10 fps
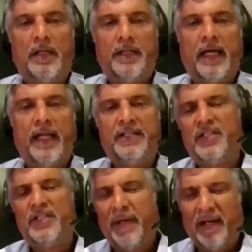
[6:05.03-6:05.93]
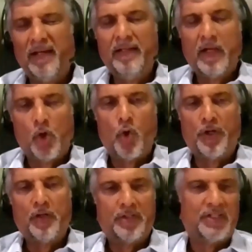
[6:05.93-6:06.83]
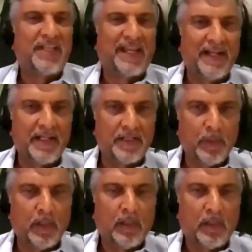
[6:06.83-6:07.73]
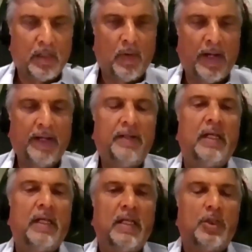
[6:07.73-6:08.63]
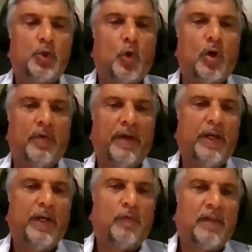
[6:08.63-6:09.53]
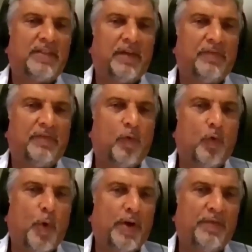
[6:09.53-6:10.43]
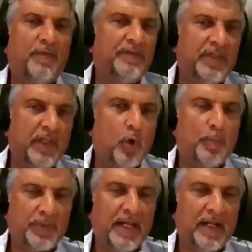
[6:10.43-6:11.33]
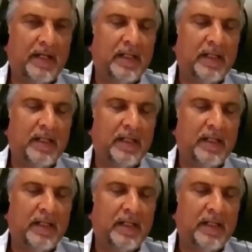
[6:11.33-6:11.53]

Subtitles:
it's typically they're quoted to the second decimal, right? So a rate of, let's say, 4.50%.